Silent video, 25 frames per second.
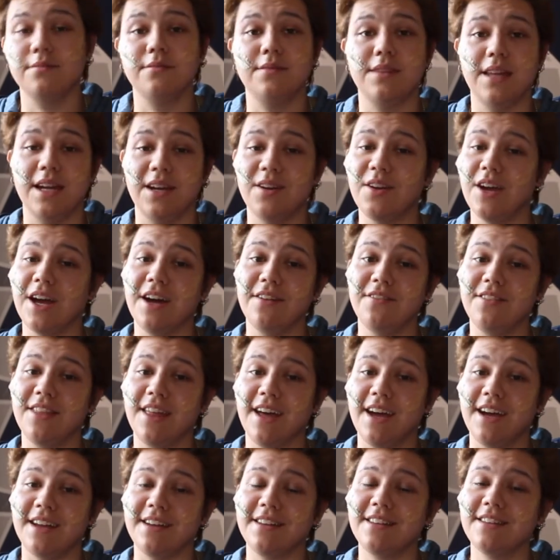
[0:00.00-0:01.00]
There you have
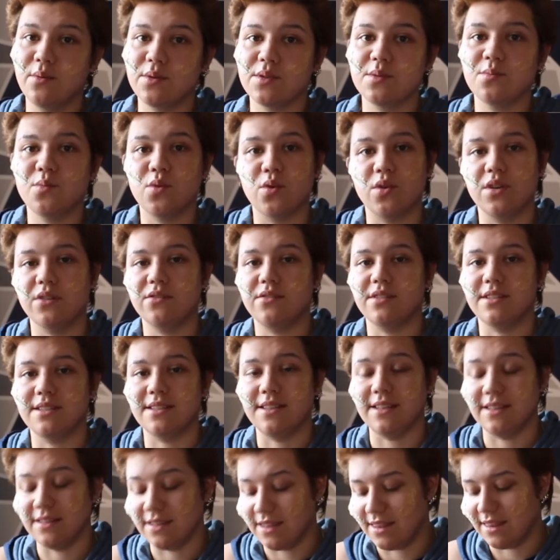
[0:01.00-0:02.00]
that. It wasn't more
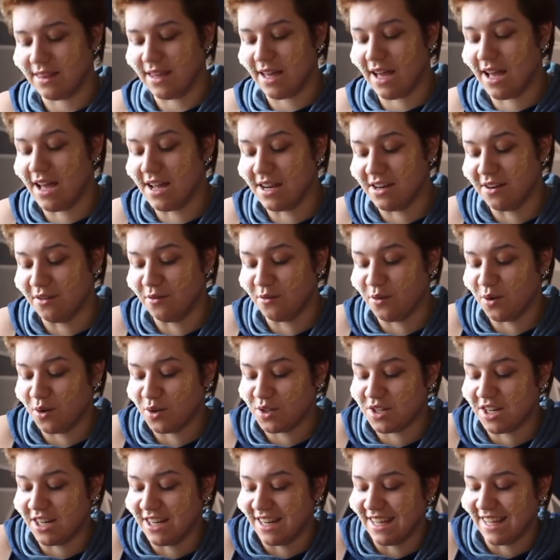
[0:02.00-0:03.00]
interesting than that,
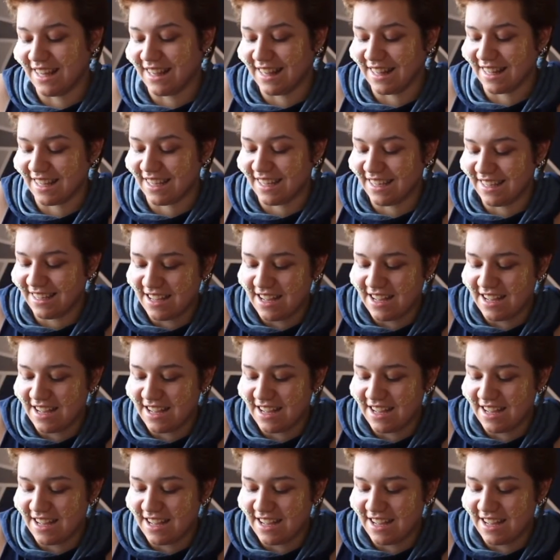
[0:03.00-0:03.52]
unfortunately.